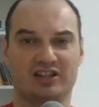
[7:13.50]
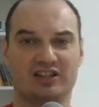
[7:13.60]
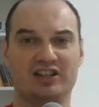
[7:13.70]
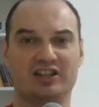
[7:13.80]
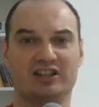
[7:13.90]

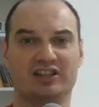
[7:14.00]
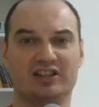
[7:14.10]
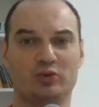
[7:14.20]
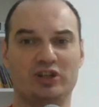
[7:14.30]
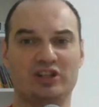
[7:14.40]
queen
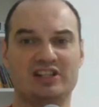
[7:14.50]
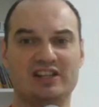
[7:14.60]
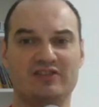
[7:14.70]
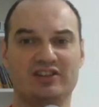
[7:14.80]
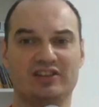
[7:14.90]

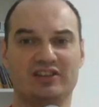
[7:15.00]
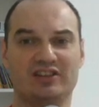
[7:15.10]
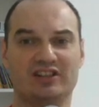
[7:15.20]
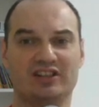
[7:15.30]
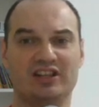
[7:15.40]
d7,
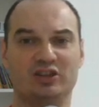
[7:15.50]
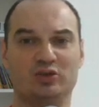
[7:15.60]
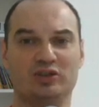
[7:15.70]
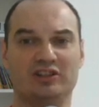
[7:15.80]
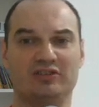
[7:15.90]
king
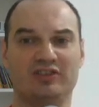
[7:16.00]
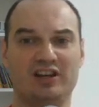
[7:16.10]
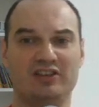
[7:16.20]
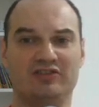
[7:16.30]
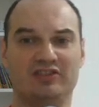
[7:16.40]
to
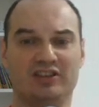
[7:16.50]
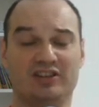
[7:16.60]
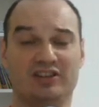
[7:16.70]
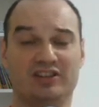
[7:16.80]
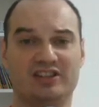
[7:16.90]
e5,
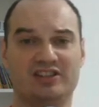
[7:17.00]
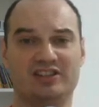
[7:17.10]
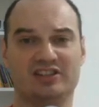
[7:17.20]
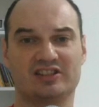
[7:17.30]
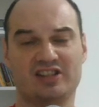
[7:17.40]

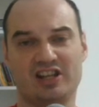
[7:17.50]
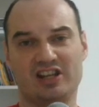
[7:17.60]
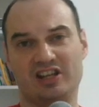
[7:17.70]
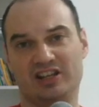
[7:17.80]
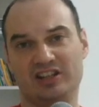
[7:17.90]
d6.
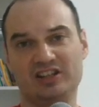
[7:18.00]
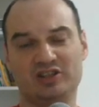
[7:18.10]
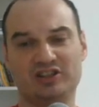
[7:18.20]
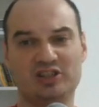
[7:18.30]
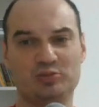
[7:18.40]
And in
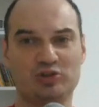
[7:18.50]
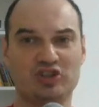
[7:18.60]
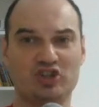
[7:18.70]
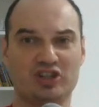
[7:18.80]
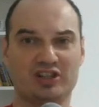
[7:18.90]
this
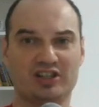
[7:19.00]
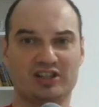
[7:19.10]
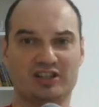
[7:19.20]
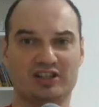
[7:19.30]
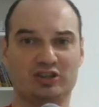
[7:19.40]
position,
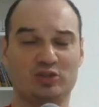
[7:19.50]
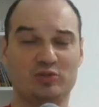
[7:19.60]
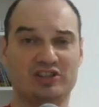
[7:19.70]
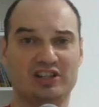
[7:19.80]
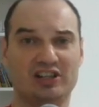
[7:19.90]

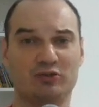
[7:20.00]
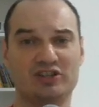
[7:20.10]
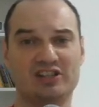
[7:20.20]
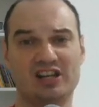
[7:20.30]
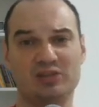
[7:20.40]
Thomas Heiling
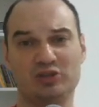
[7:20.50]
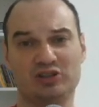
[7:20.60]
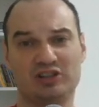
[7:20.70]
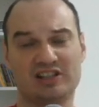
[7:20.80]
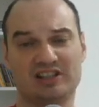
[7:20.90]
resigned
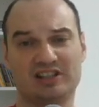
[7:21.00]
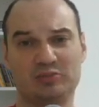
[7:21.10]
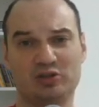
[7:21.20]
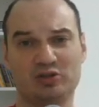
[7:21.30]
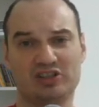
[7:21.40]

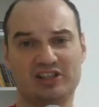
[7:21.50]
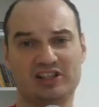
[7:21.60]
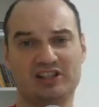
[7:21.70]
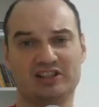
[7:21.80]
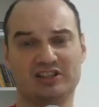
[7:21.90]
because he
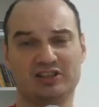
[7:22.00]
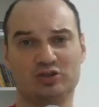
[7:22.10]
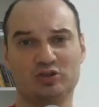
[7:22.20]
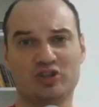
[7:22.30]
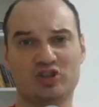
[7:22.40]
got
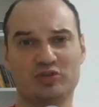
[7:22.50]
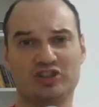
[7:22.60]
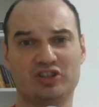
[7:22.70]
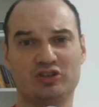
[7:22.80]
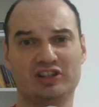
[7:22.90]
too much
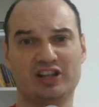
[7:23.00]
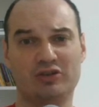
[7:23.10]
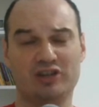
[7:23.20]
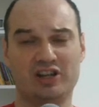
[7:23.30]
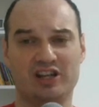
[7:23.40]
material
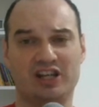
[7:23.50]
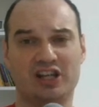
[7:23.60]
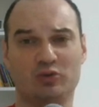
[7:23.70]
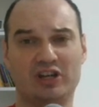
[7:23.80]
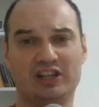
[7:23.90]
down,
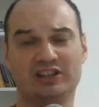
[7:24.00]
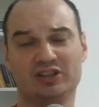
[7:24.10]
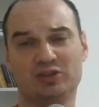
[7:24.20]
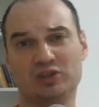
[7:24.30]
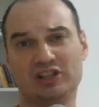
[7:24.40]
and white
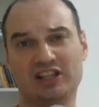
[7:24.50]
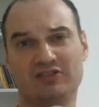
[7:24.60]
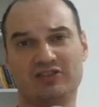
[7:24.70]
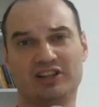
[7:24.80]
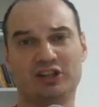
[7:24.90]
will
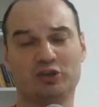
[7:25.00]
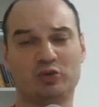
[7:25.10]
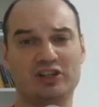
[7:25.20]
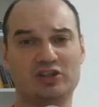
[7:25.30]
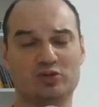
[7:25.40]
have another
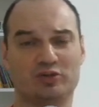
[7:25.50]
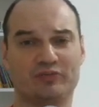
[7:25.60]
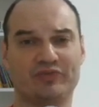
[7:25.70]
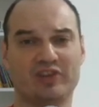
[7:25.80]
queen soon.